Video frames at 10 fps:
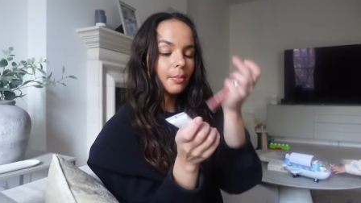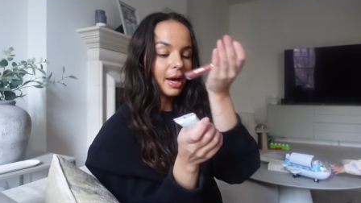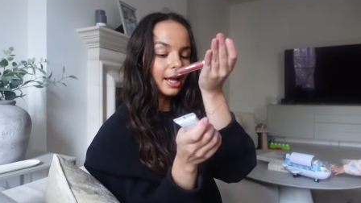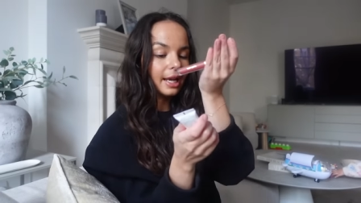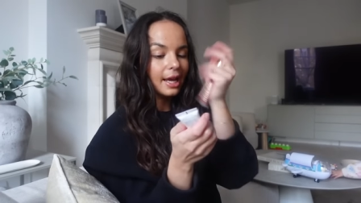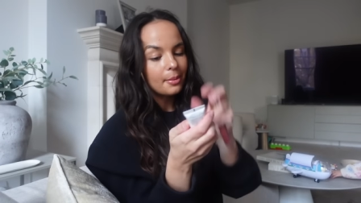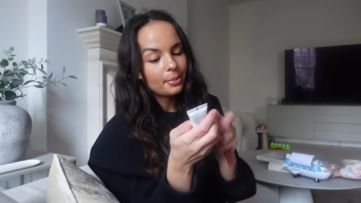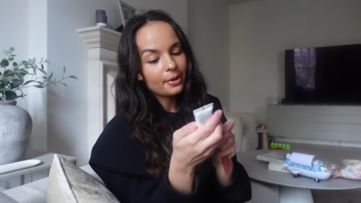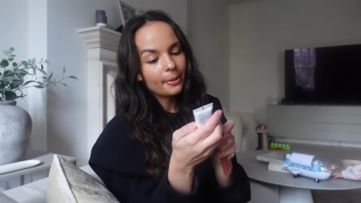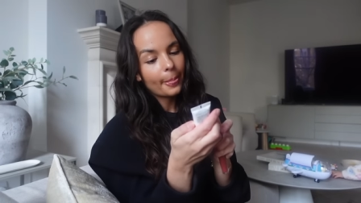matte lip.
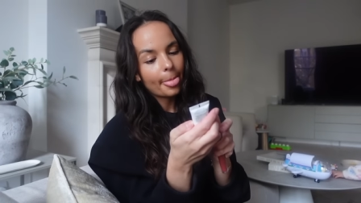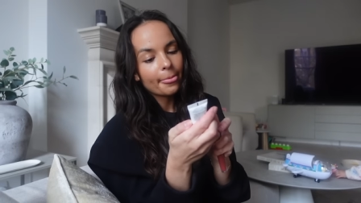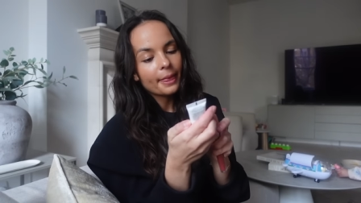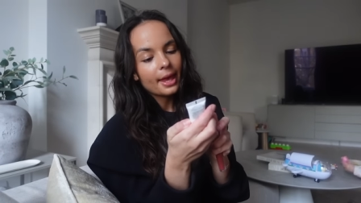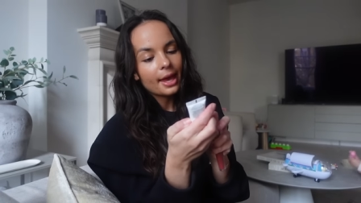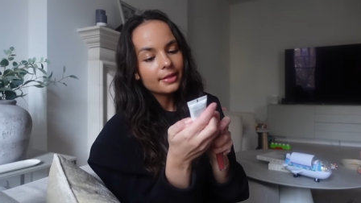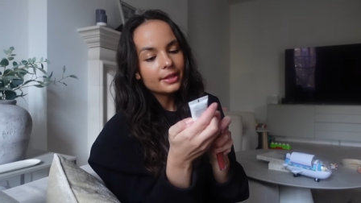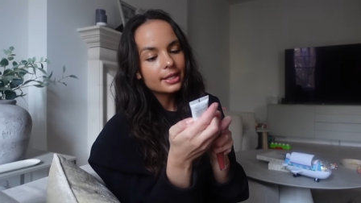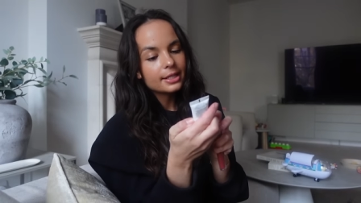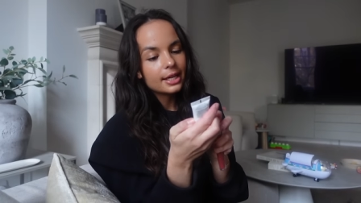
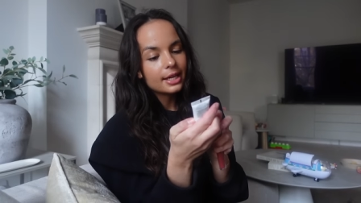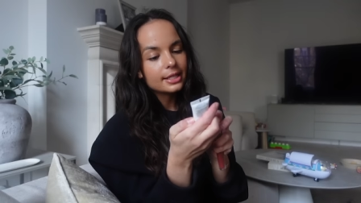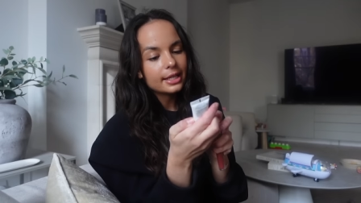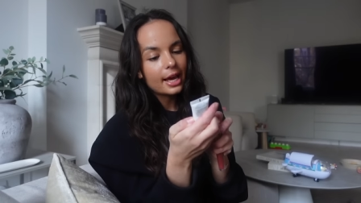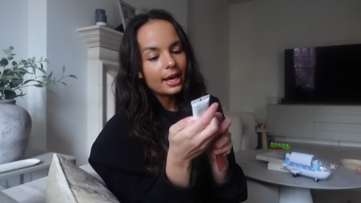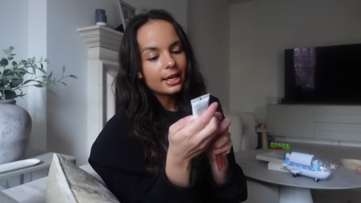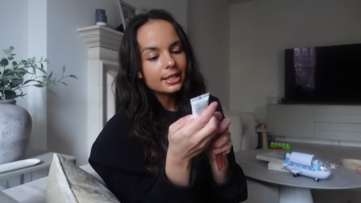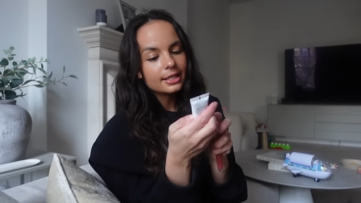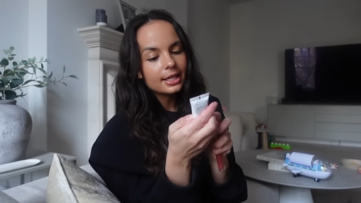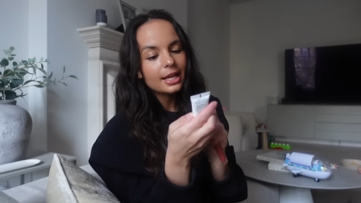This is a
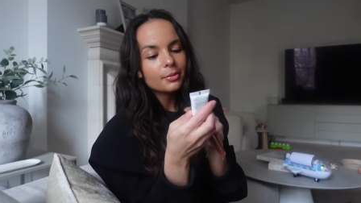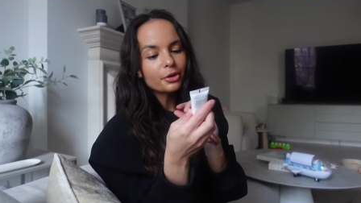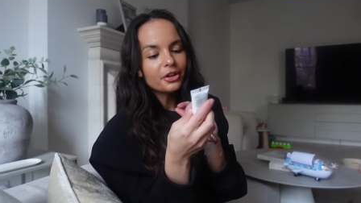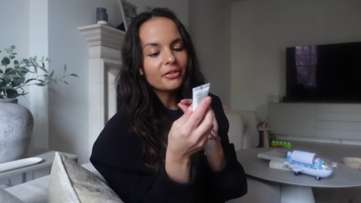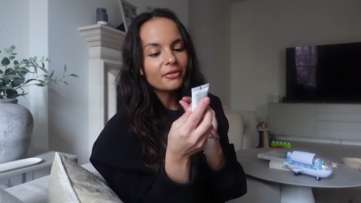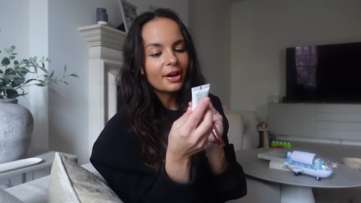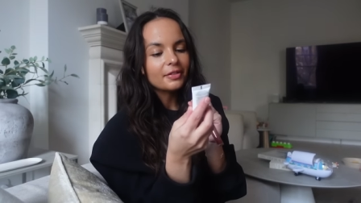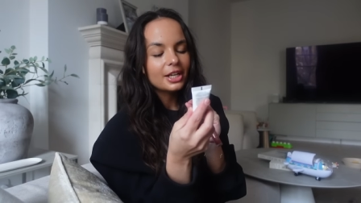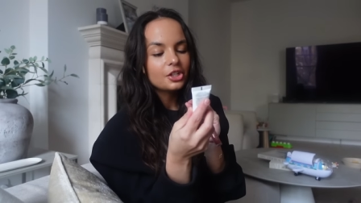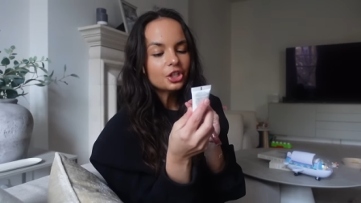skin improving
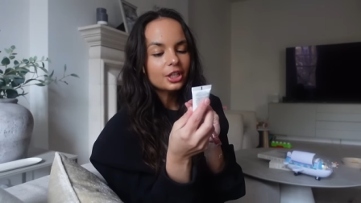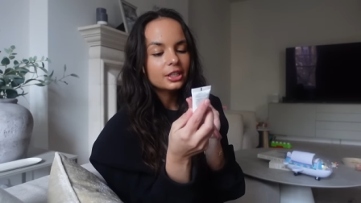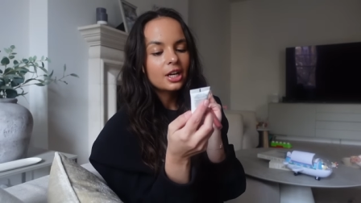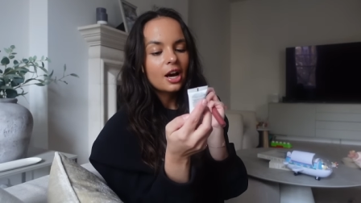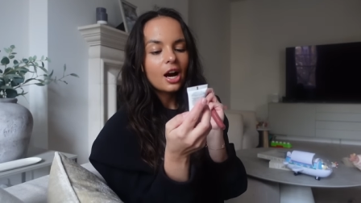foundation,